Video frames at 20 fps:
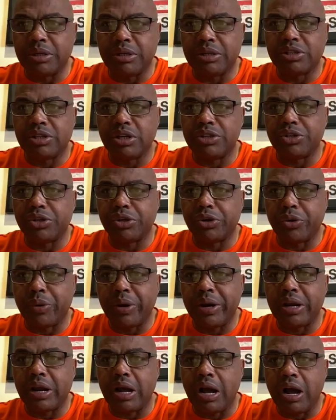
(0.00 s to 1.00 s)
It's such a
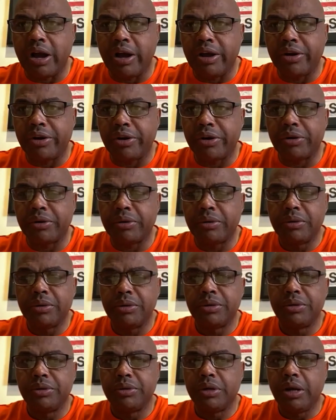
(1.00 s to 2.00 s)
great honor
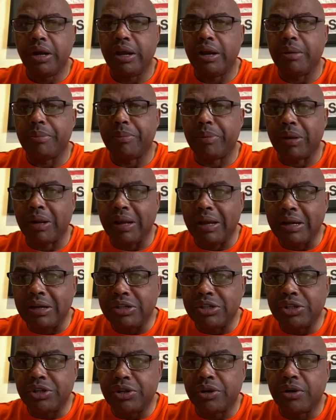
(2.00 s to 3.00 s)
and a
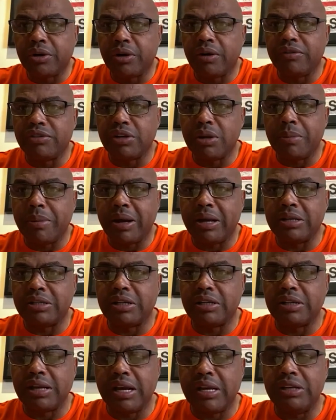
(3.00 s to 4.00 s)
pleasure if somebody
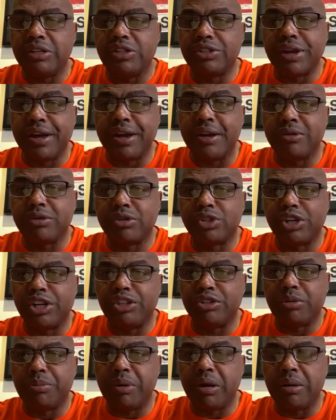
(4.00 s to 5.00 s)
said, hey, stand on
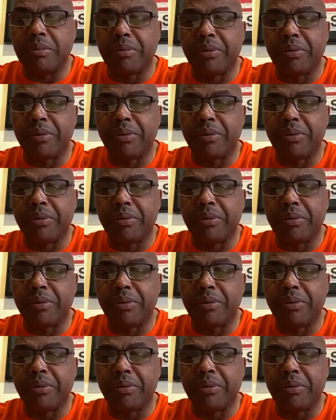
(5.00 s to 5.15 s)
stage to me and